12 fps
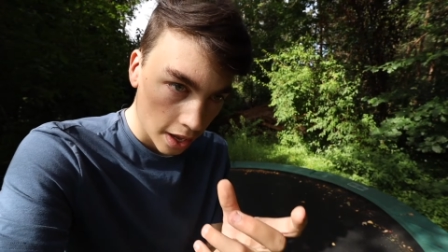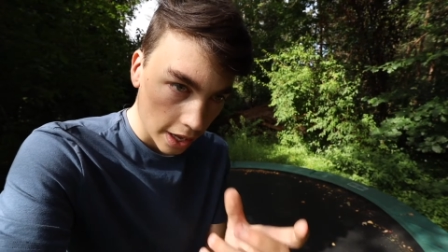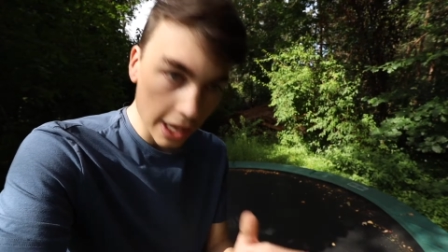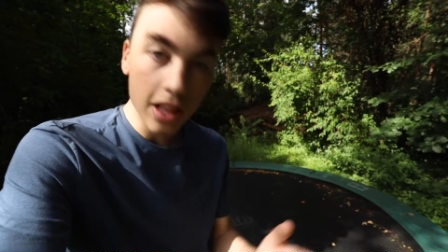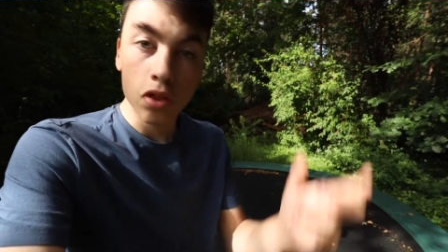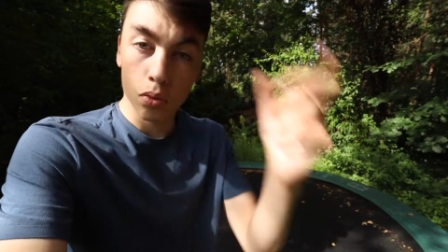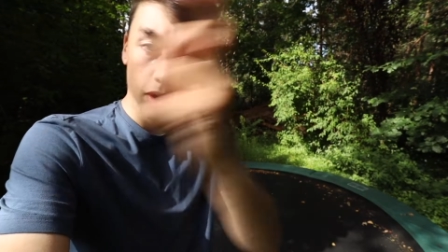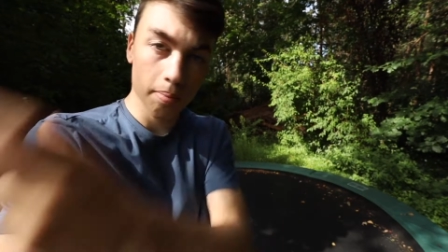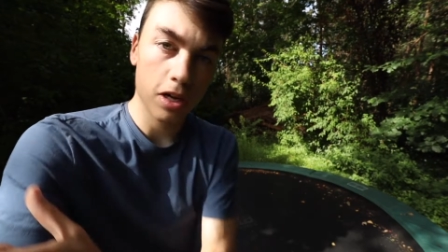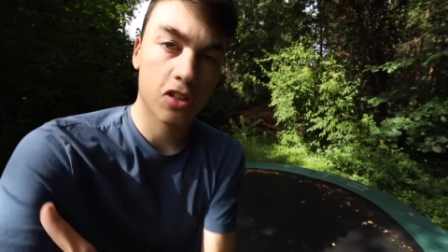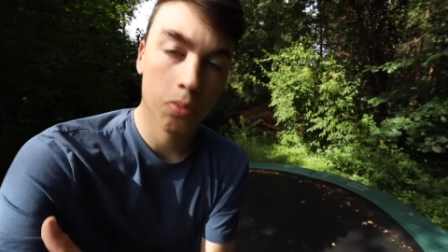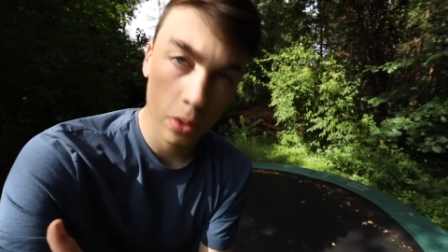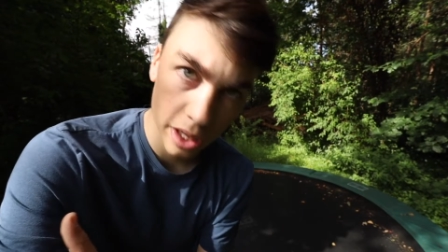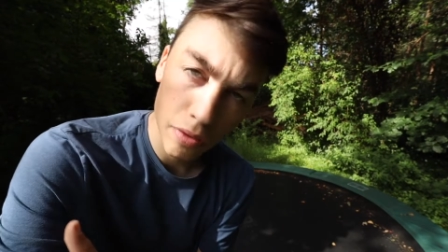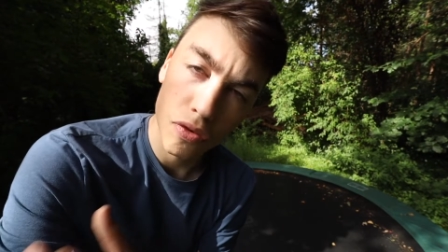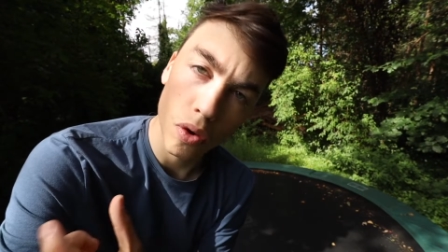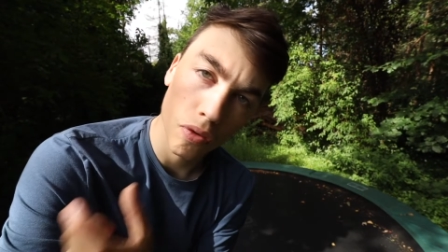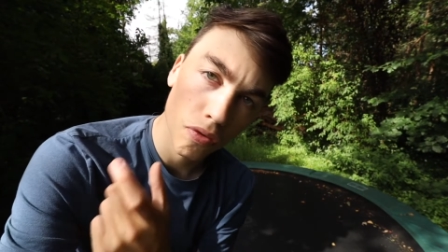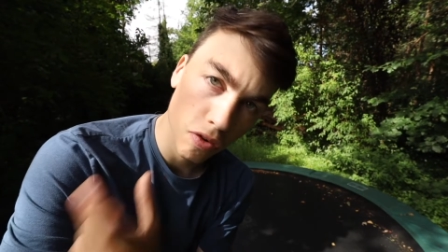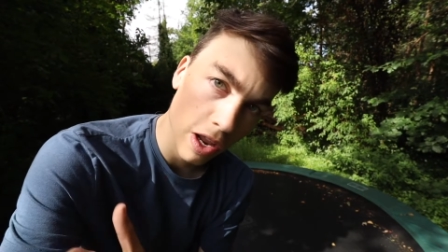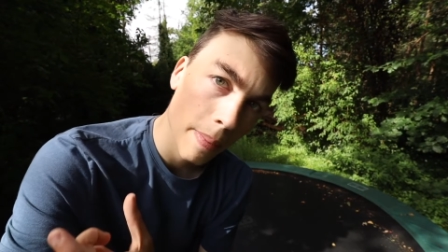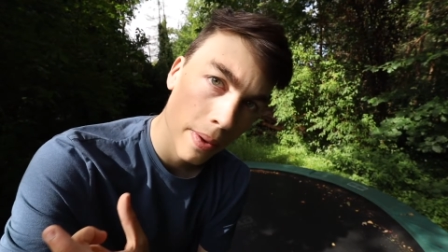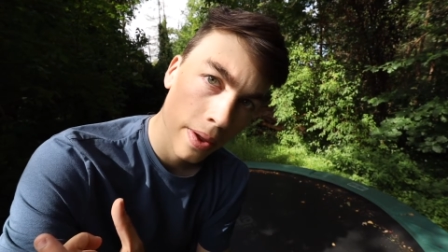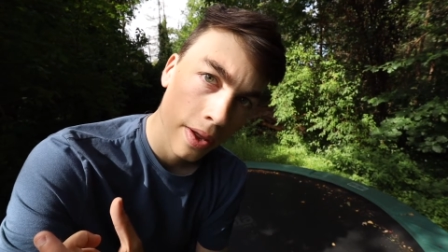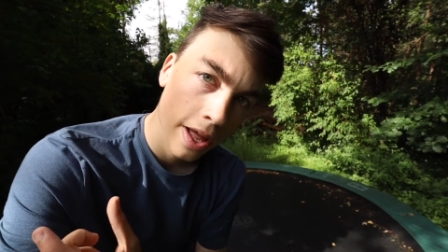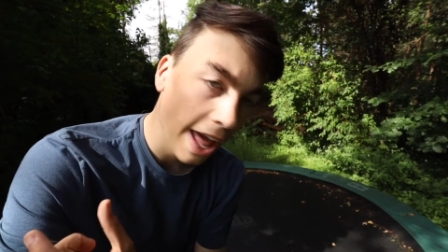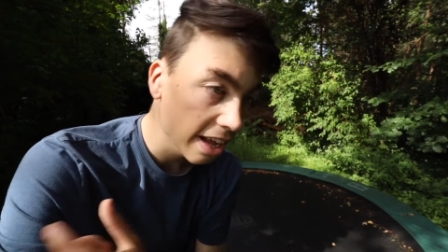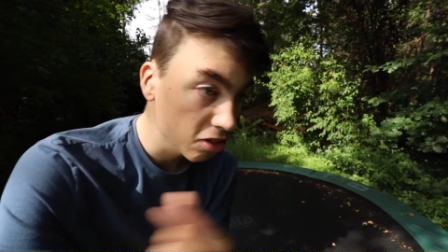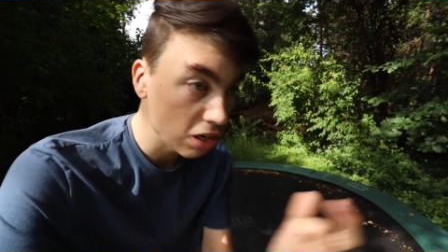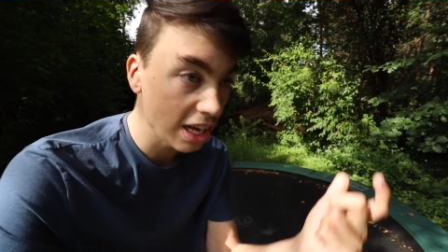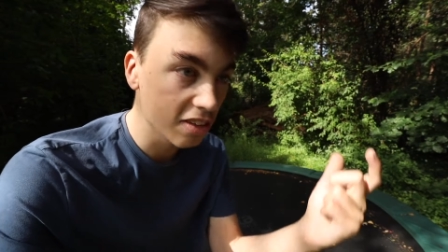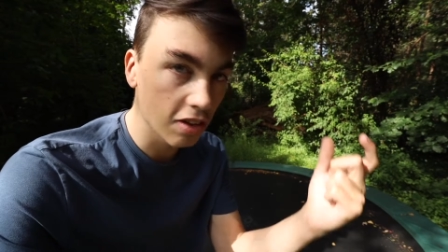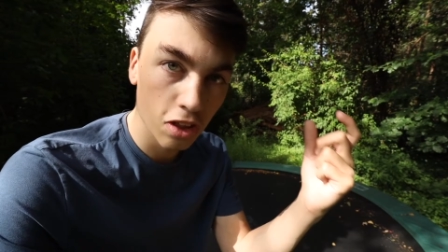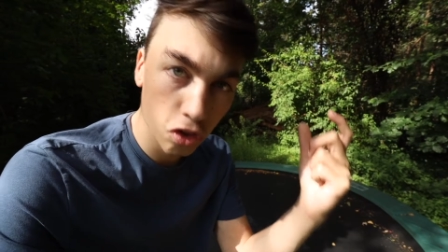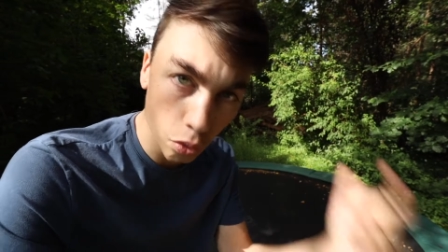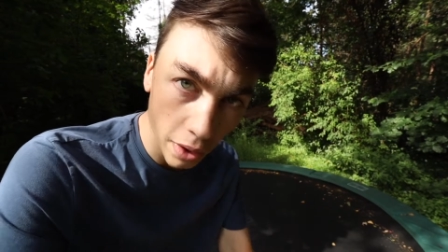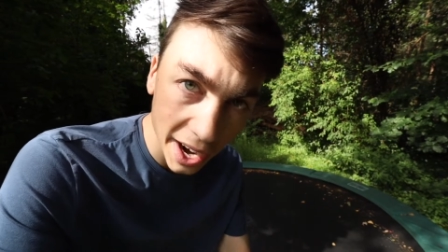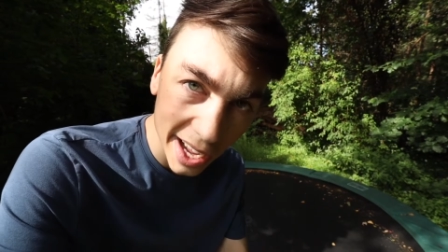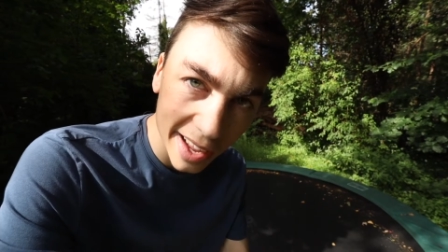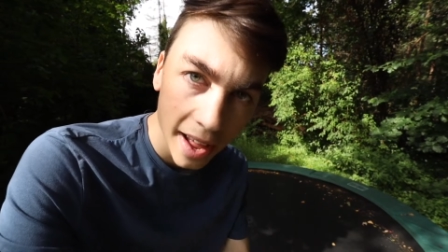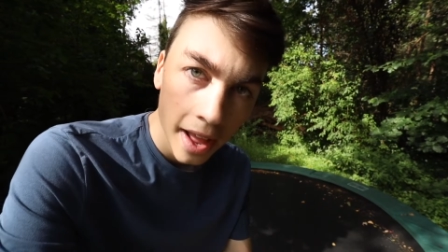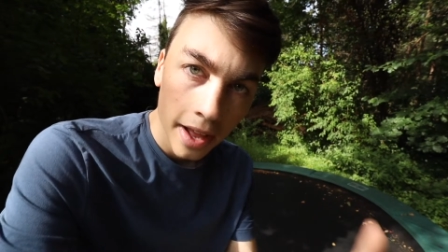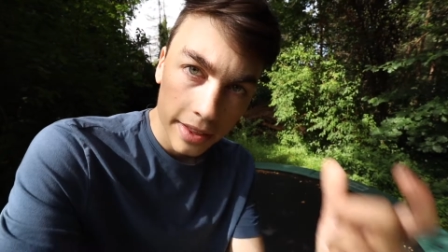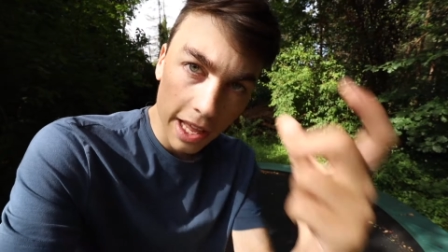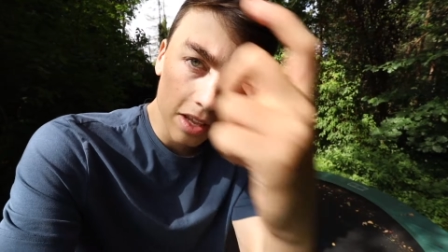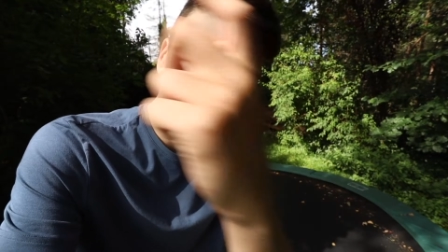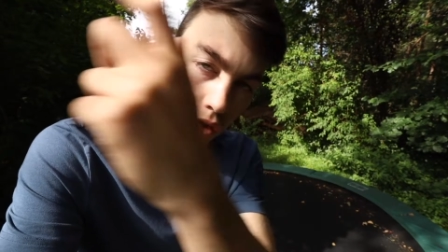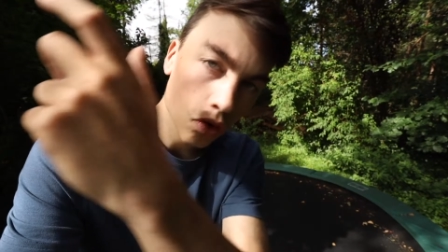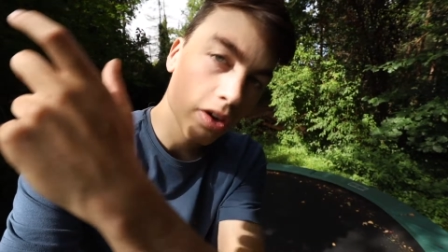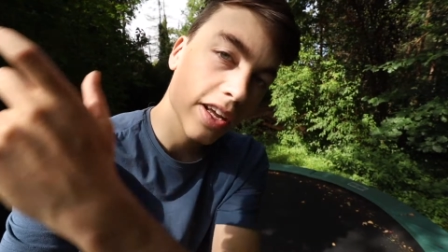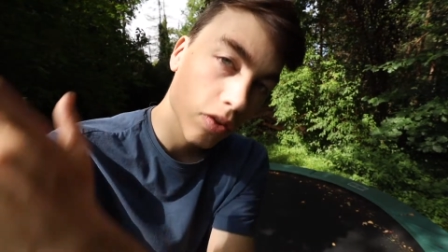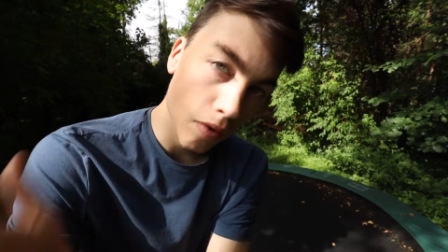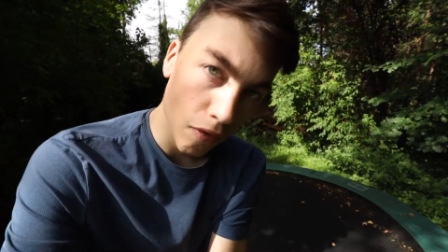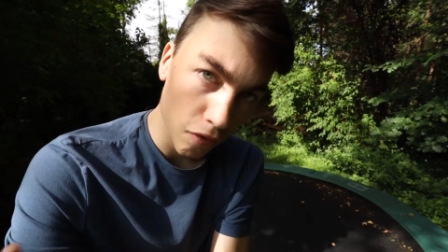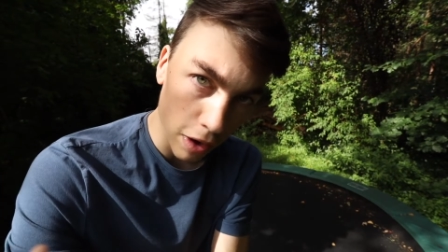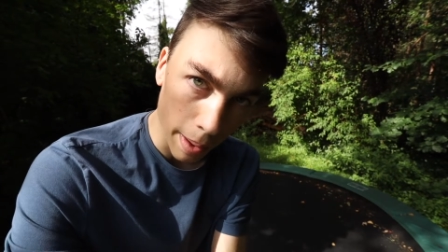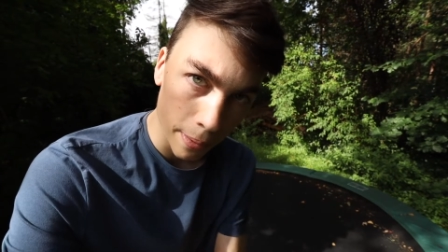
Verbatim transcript: into a much more difficult flip. Actually, it's a trick that you turn into a flip.